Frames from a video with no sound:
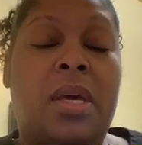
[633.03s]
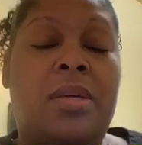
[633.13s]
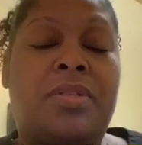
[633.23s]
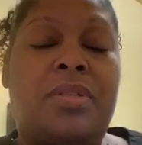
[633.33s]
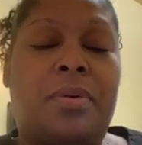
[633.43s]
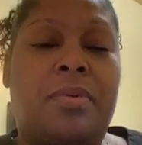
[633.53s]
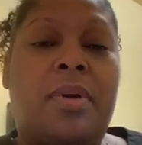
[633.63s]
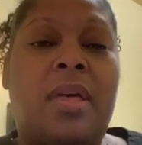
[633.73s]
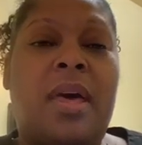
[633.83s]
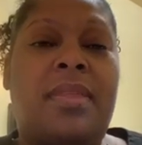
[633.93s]
So
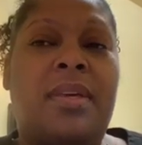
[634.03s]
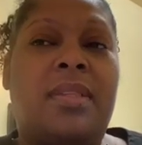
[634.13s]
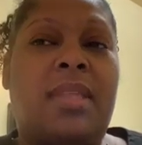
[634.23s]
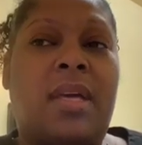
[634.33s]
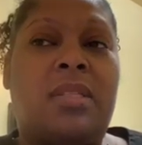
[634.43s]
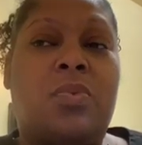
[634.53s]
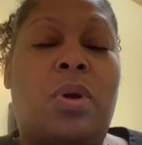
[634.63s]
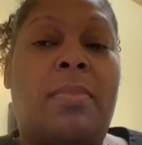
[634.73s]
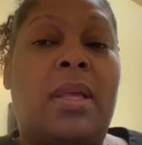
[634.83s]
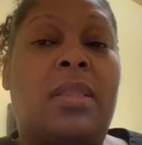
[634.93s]
I think that's where
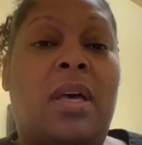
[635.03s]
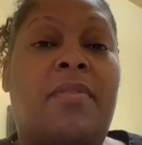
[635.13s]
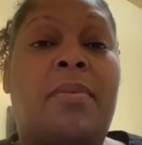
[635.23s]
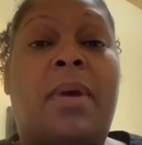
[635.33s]
my love and my